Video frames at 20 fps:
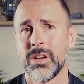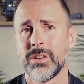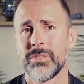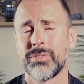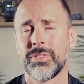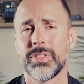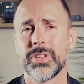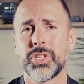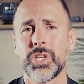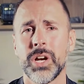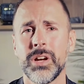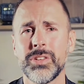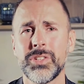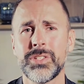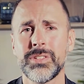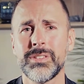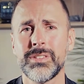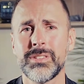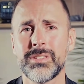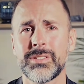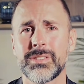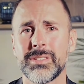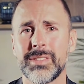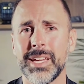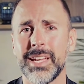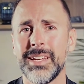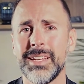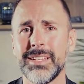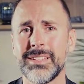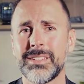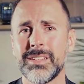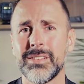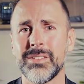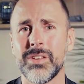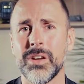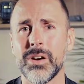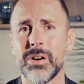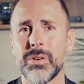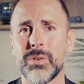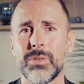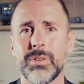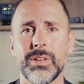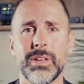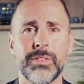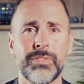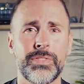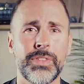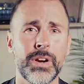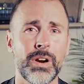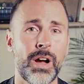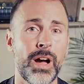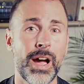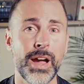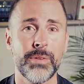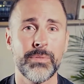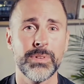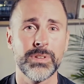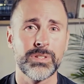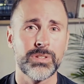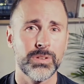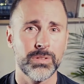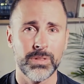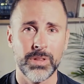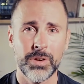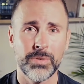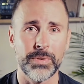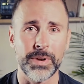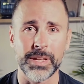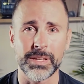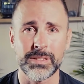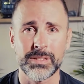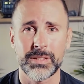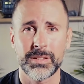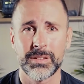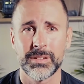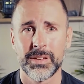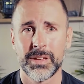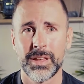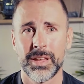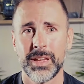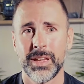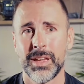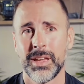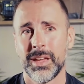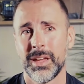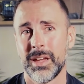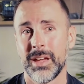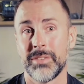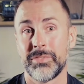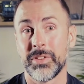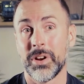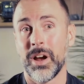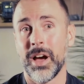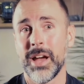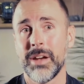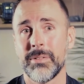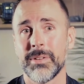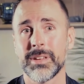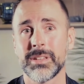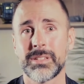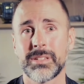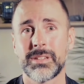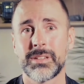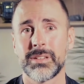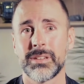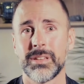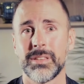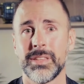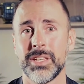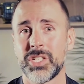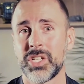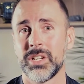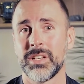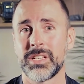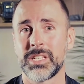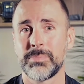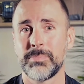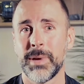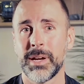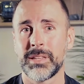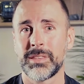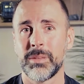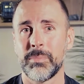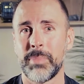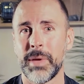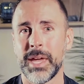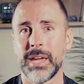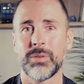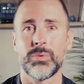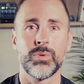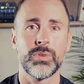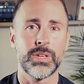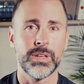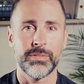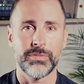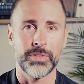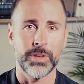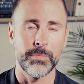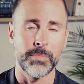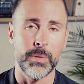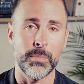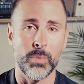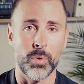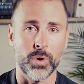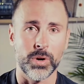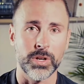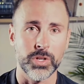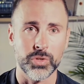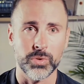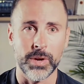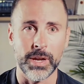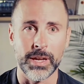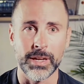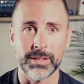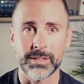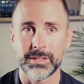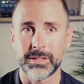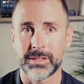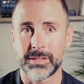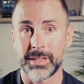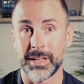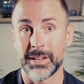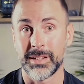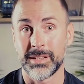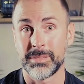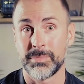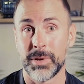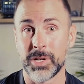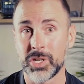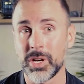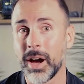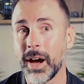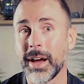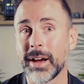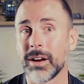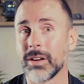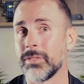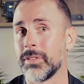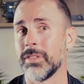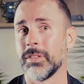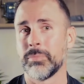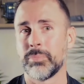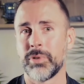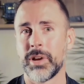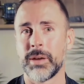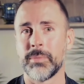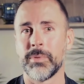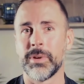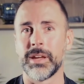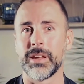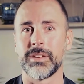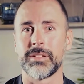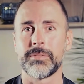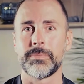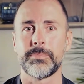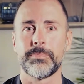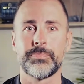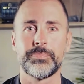For the Johnsons, they need to know if they're high risk or low risk. If they're high risk, they should expect the bank will give them a mortgage rate that is much higher than the prime rate.